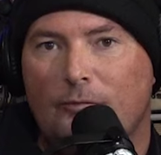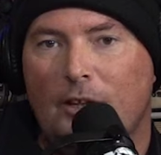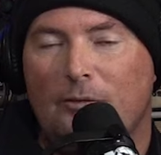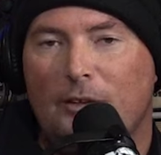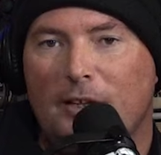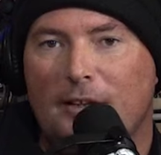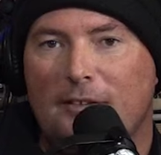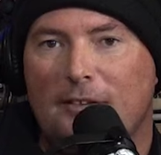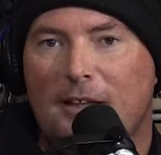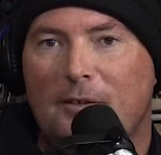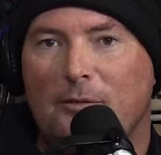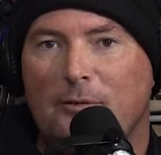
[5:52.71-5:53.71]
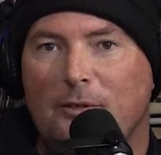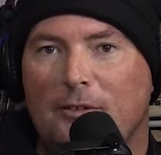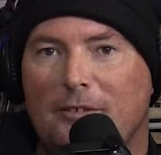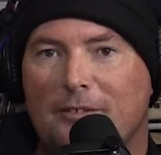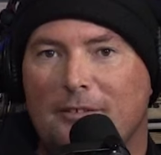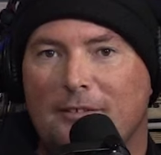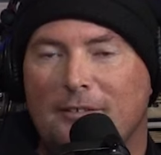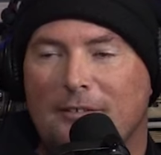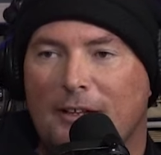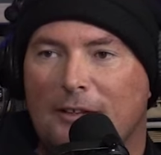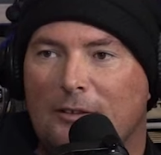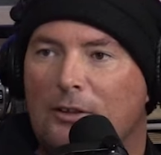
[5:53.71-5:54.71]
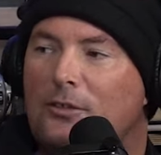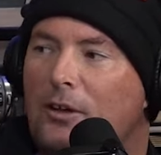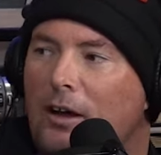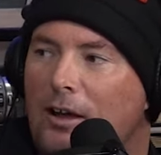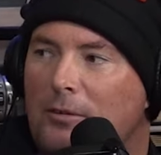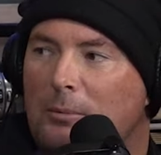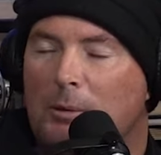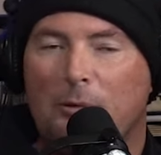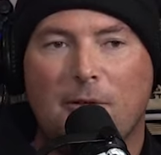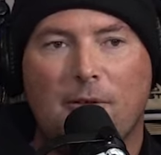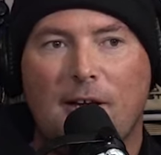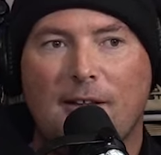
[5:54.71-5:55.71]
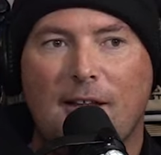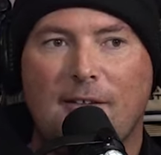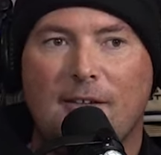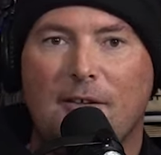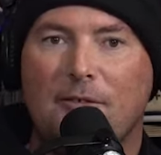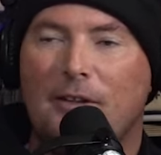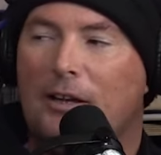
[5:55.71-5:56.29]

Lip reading: I feel like there's enough of a like desire for people to ride that stuff.